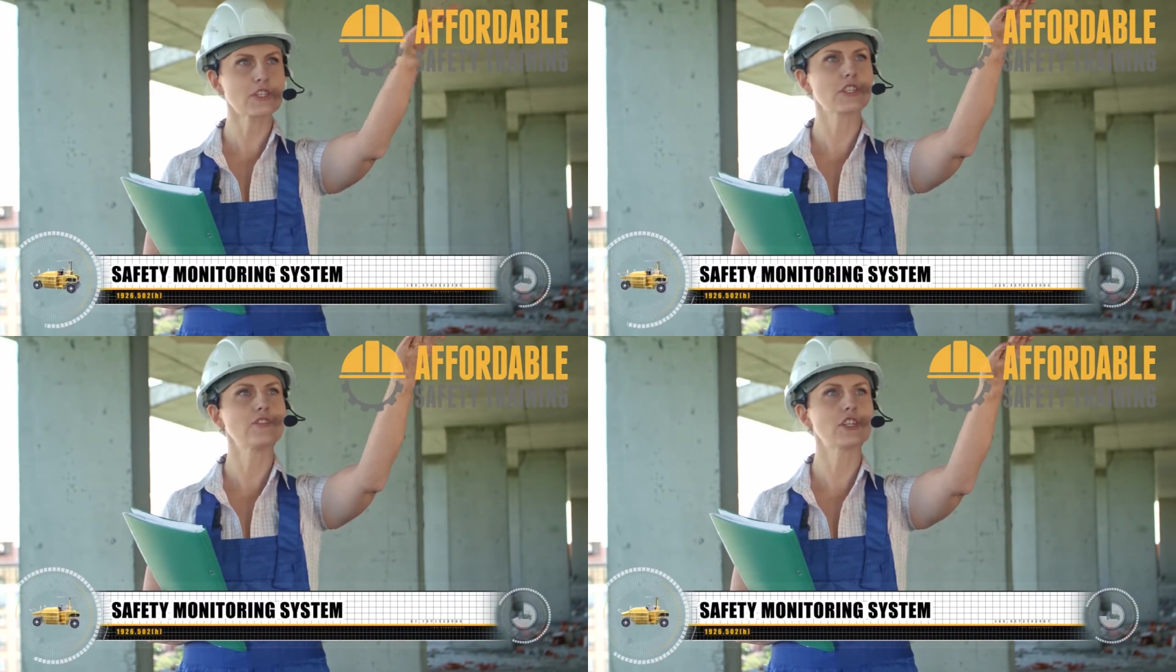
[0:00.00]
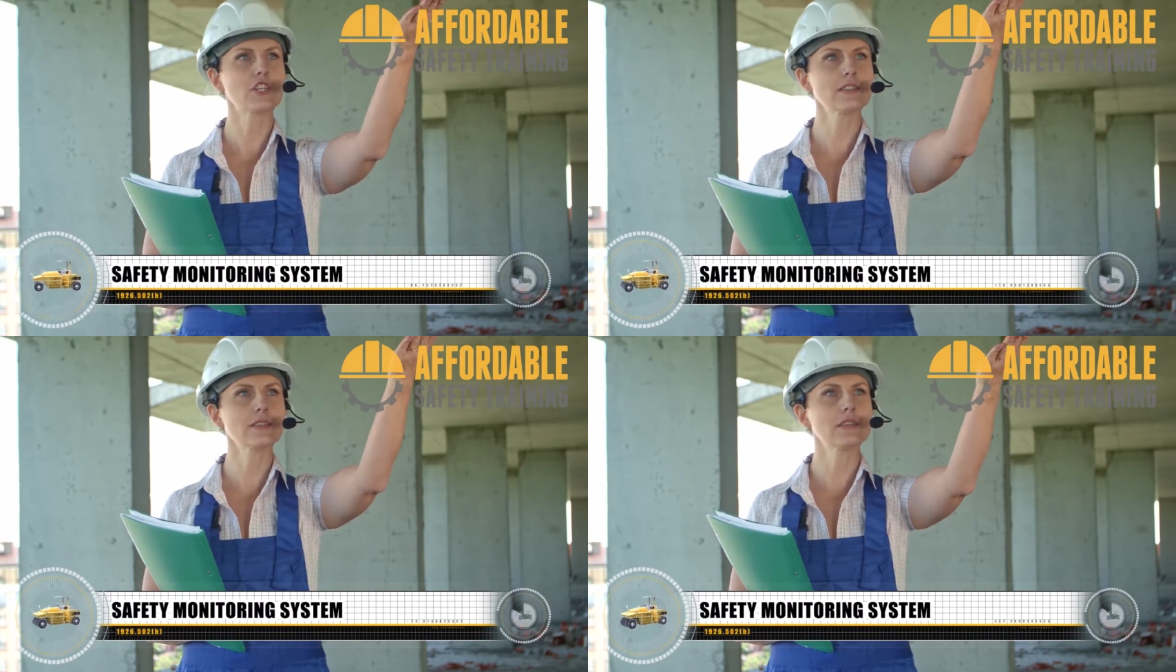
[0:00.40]

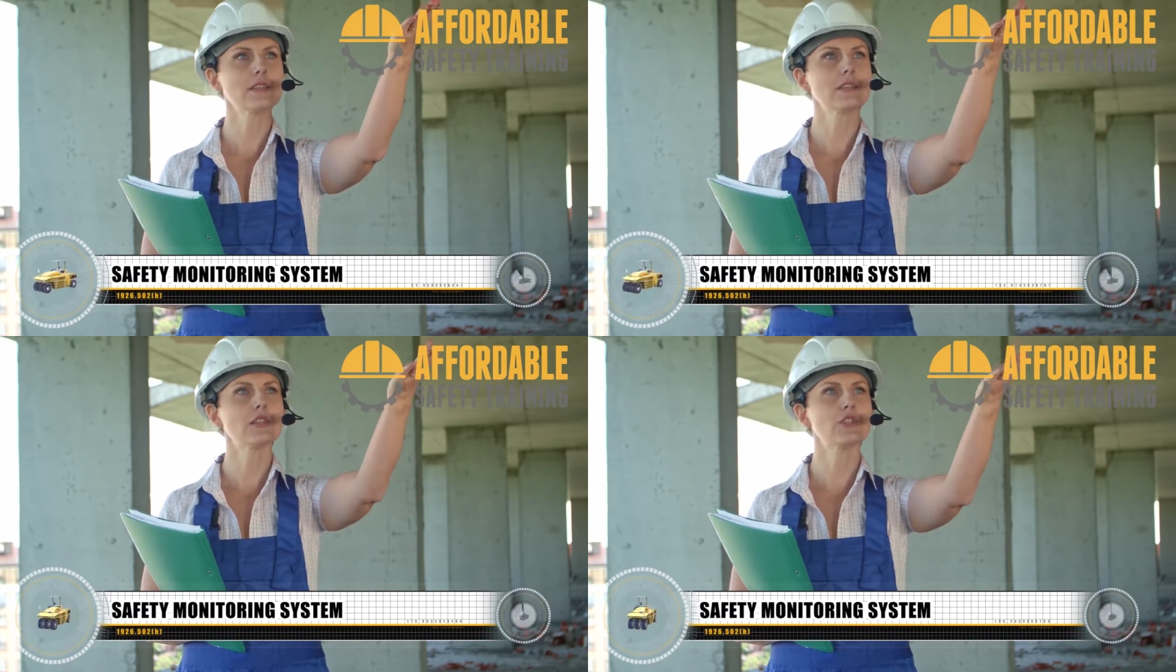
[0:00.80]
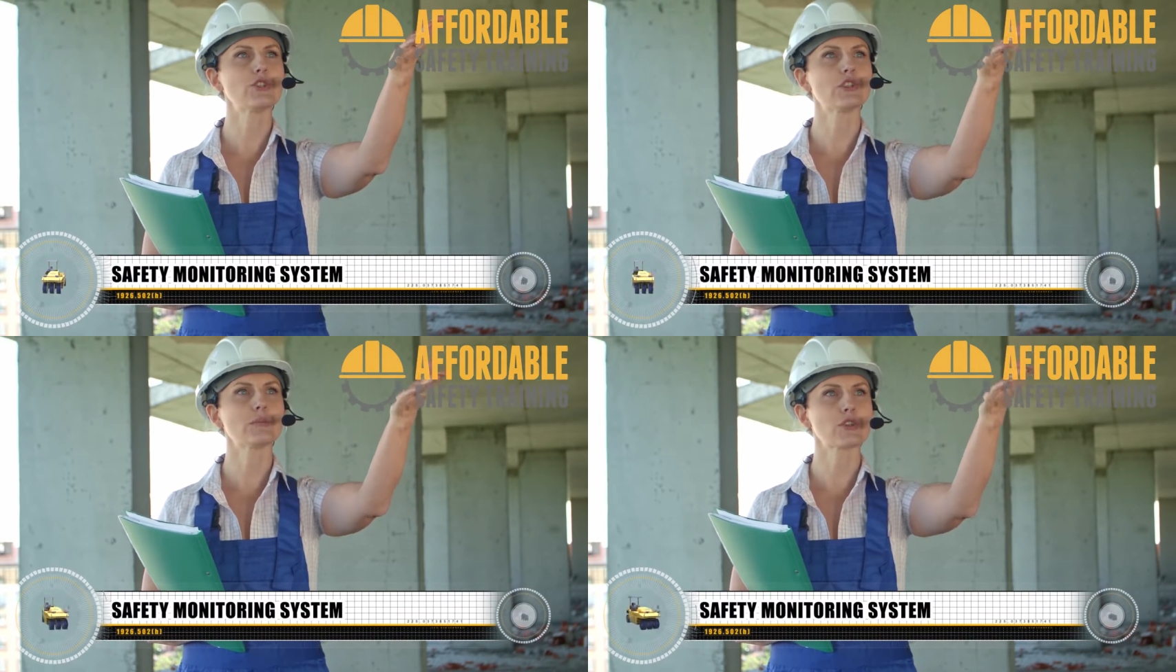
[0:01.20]
designated competent
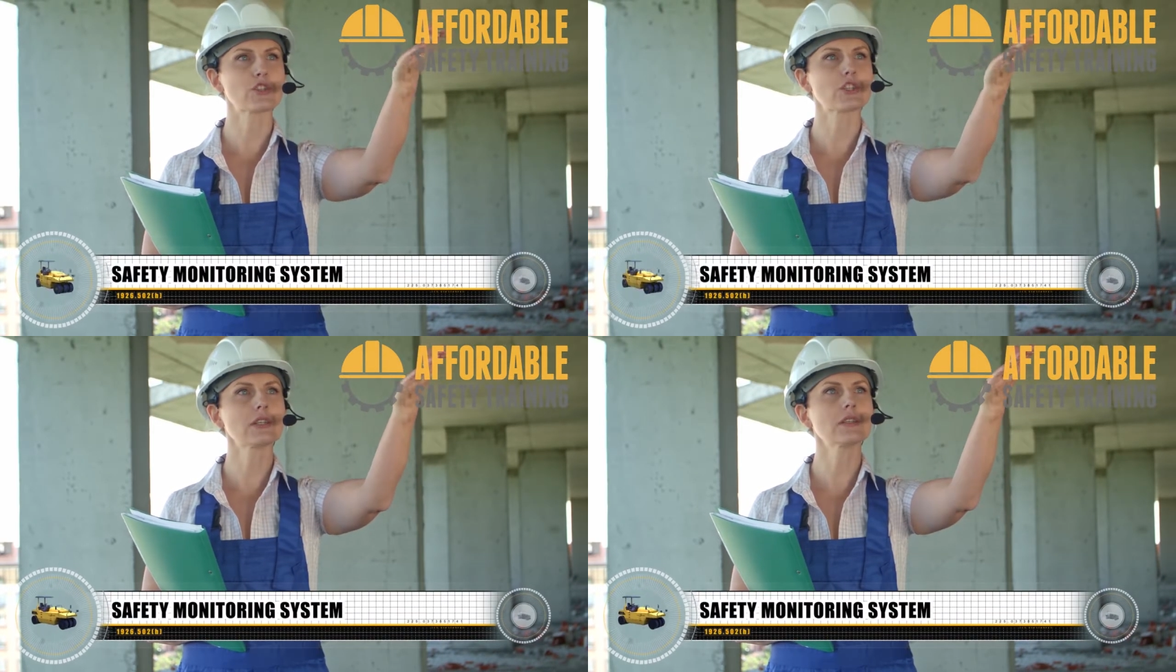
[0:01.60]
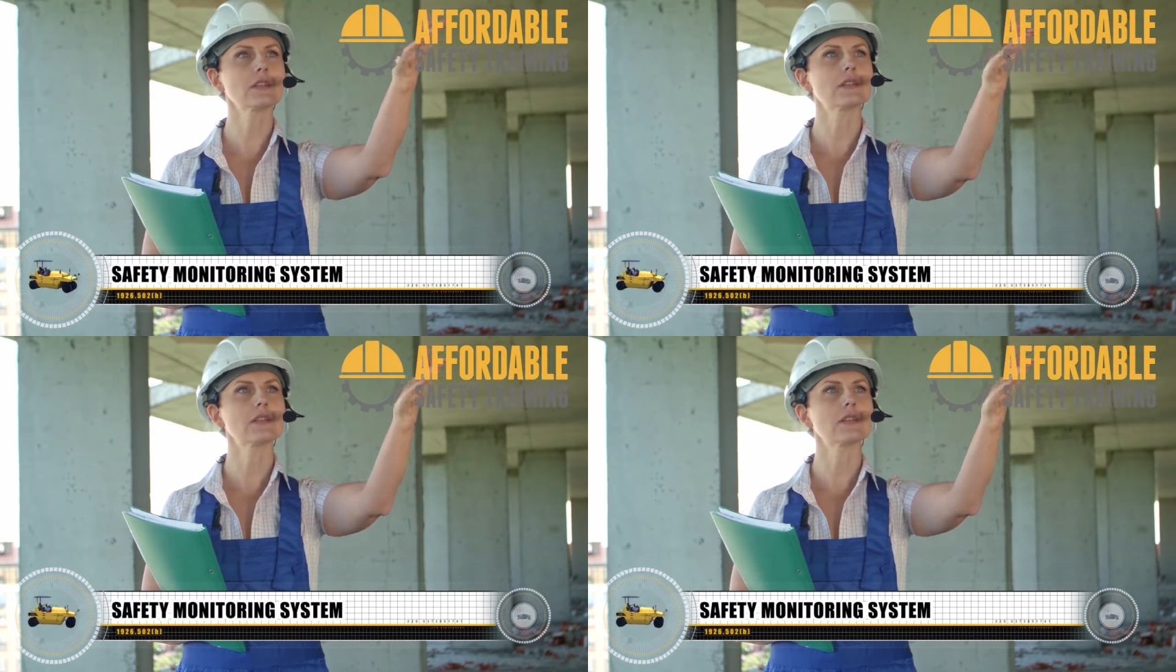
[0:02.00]
person whose sole